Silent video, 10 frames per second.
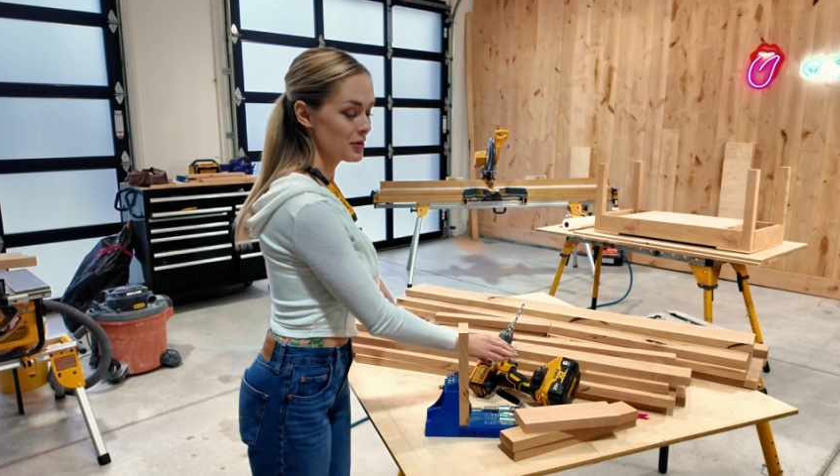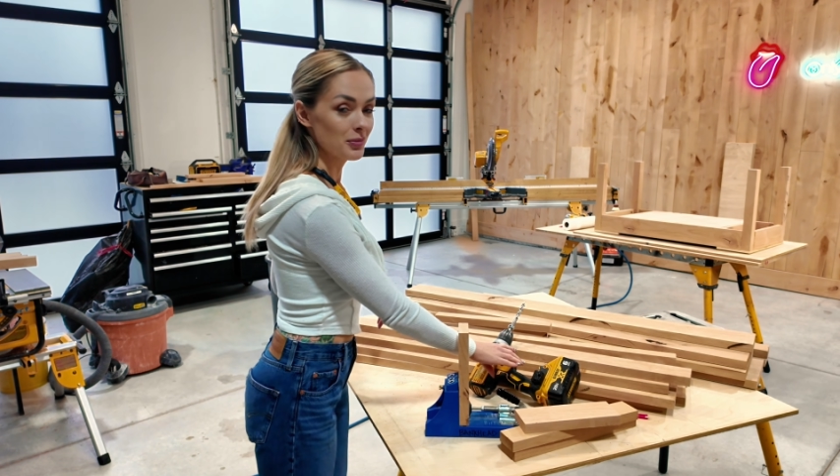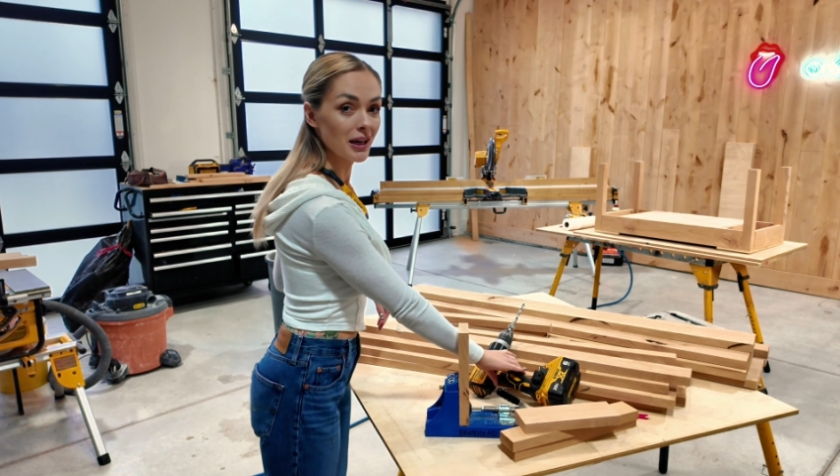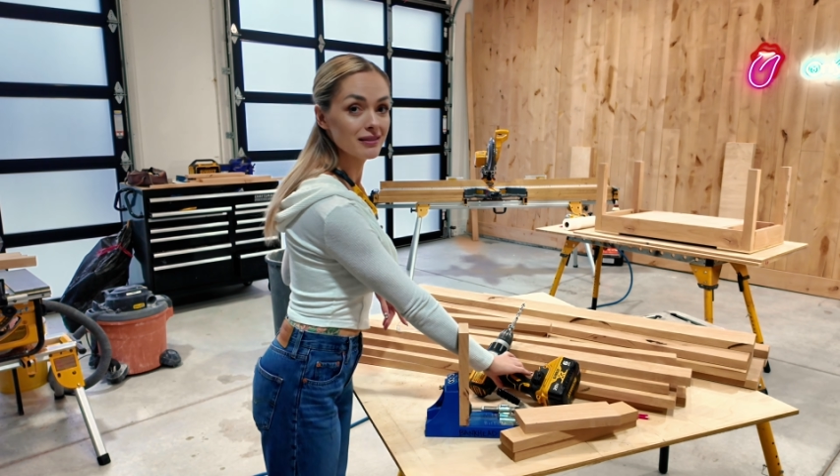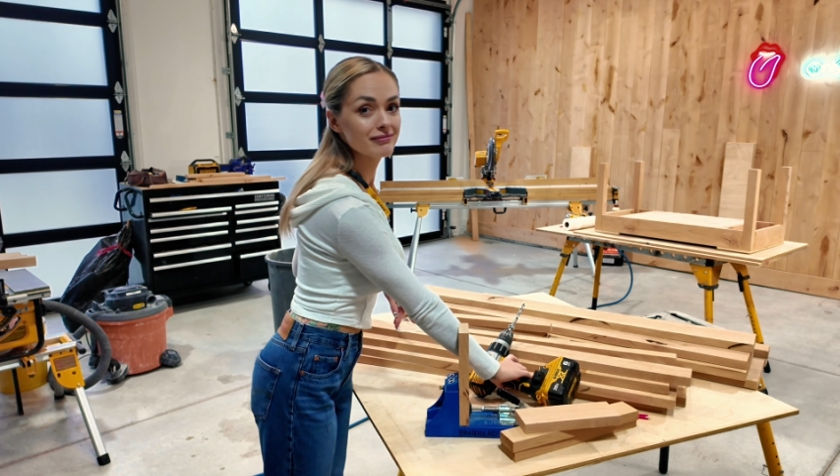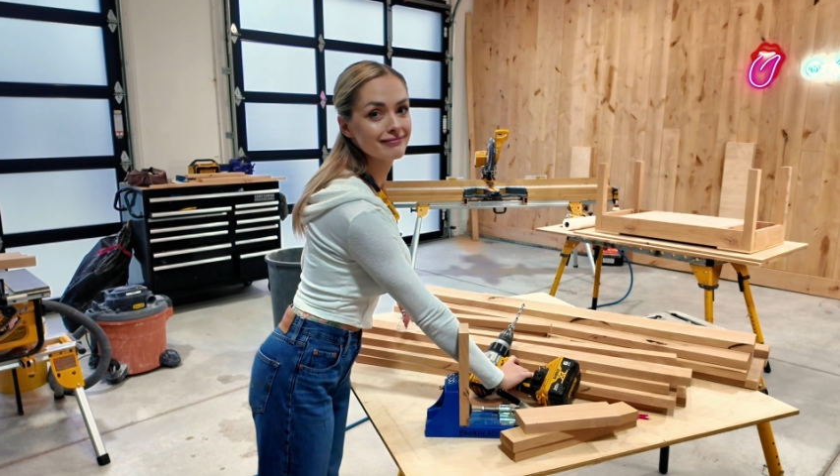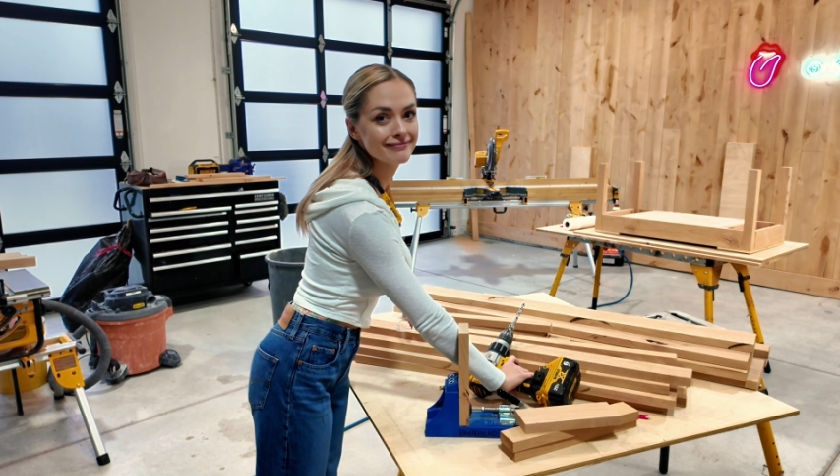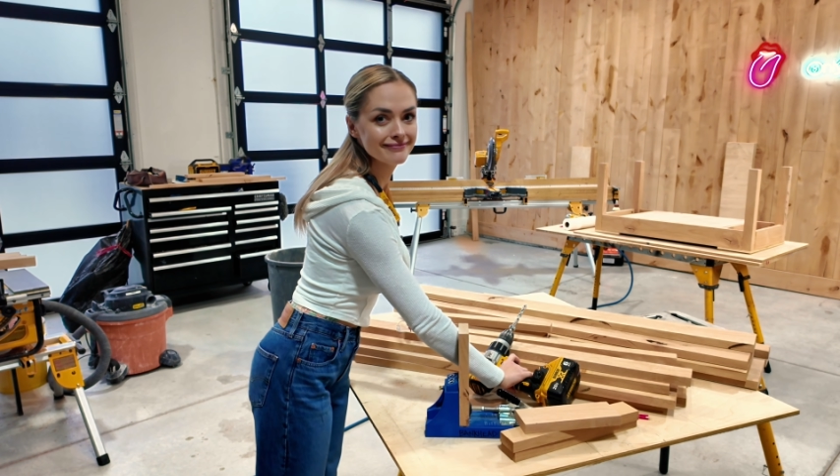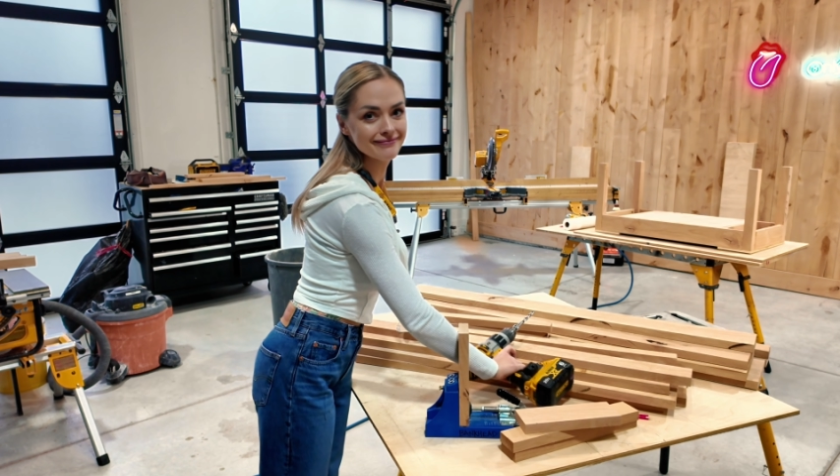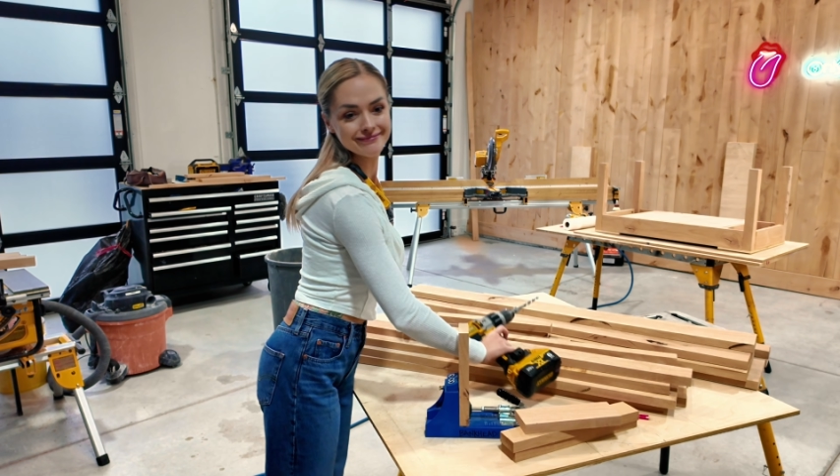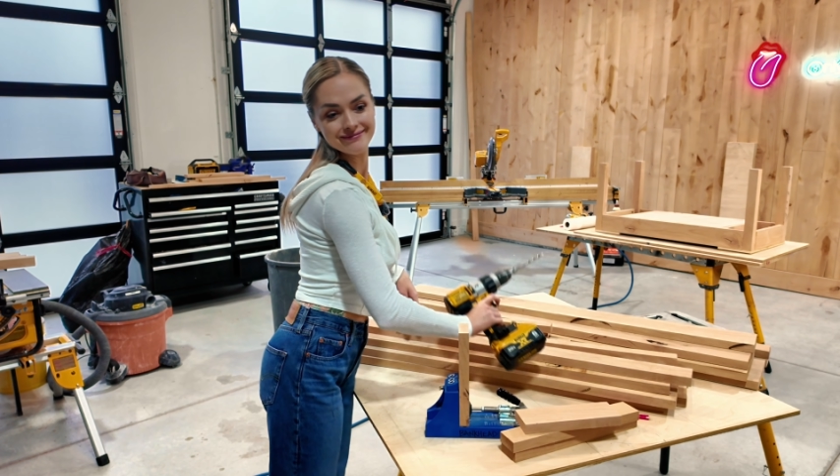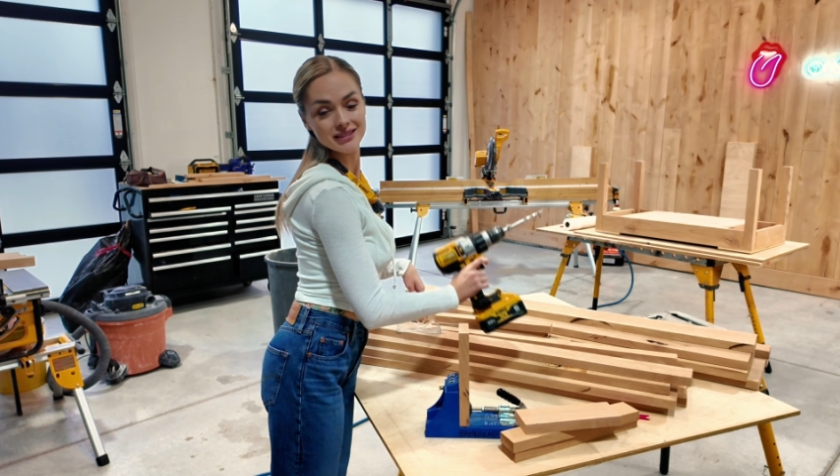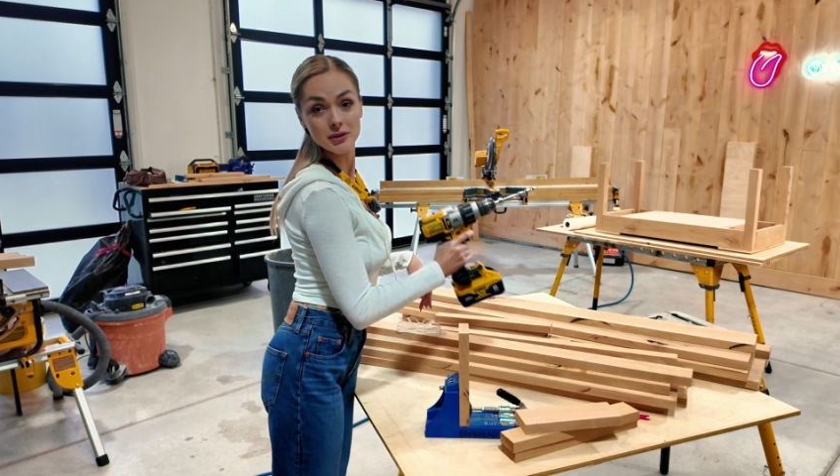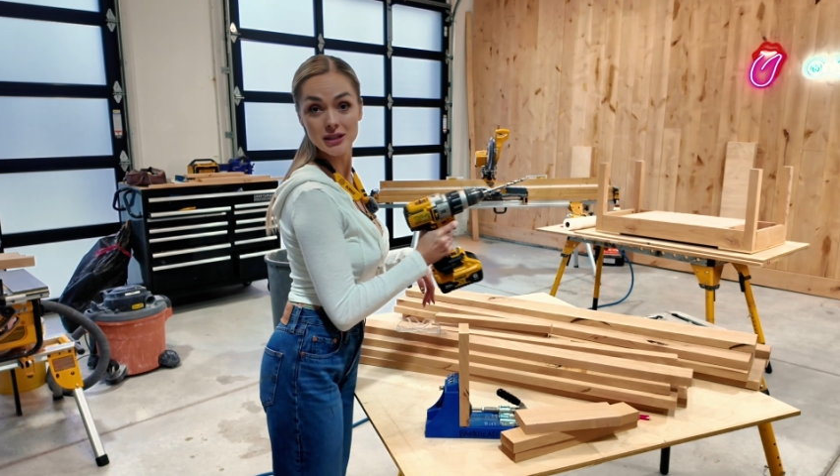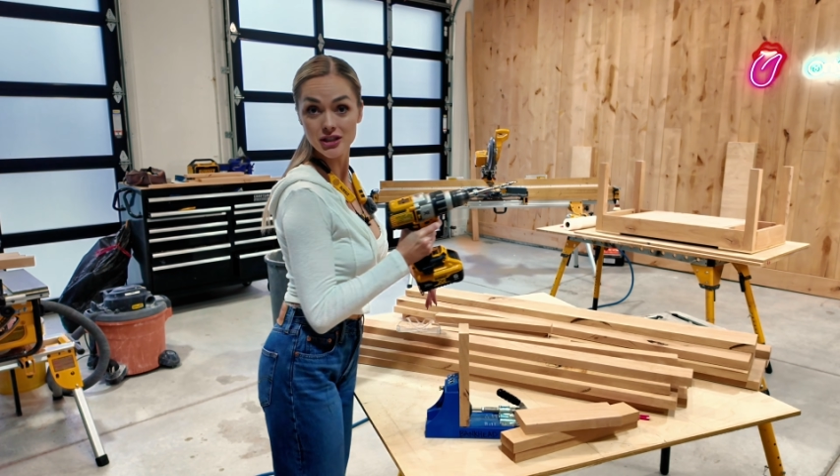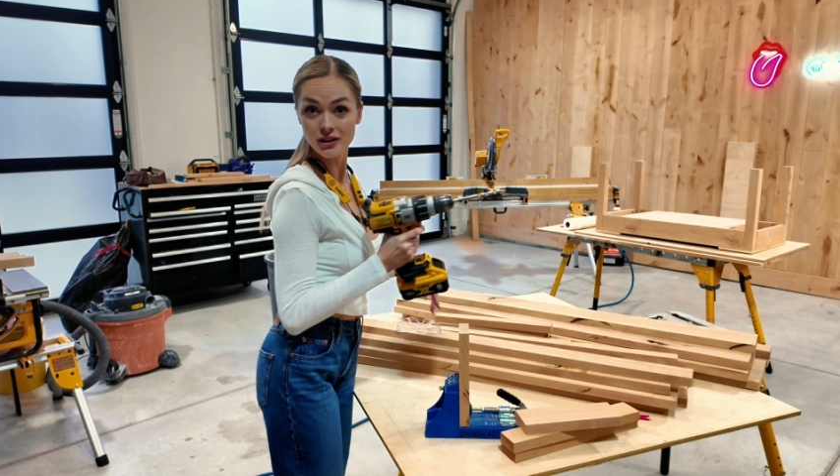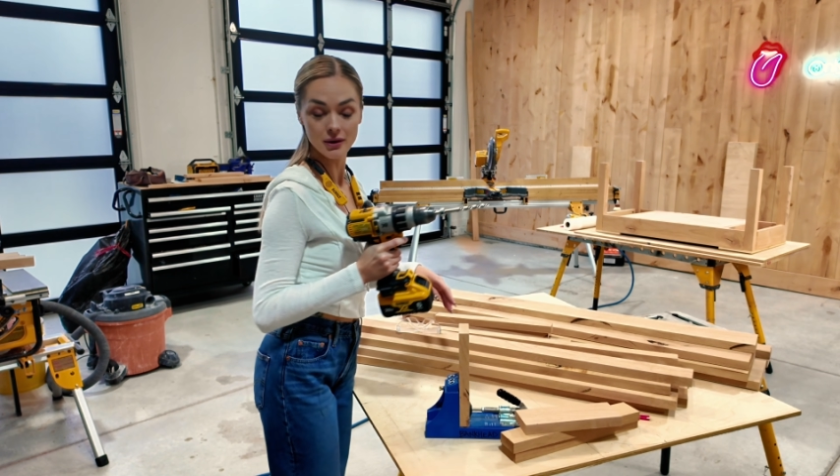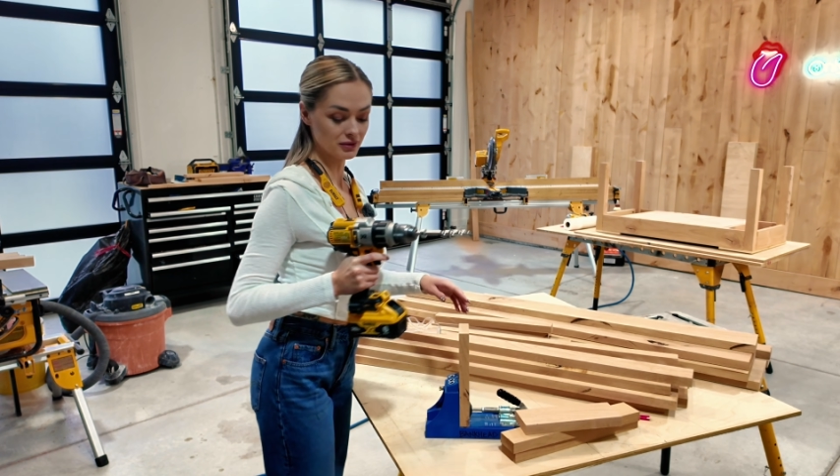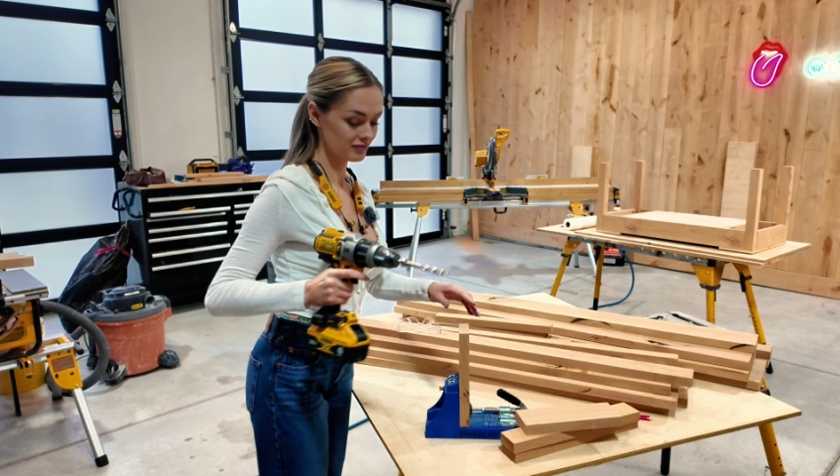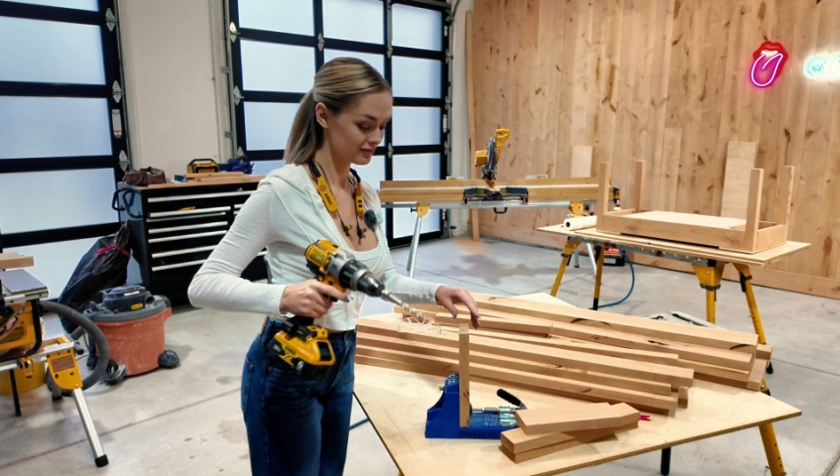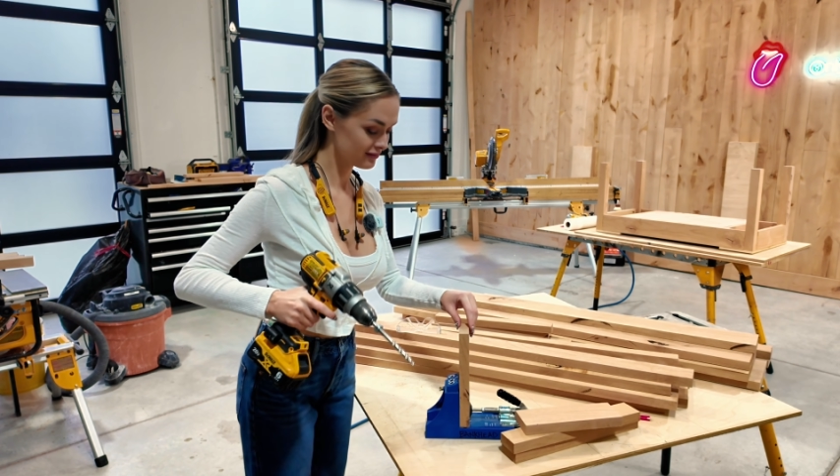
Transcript: but to each your own.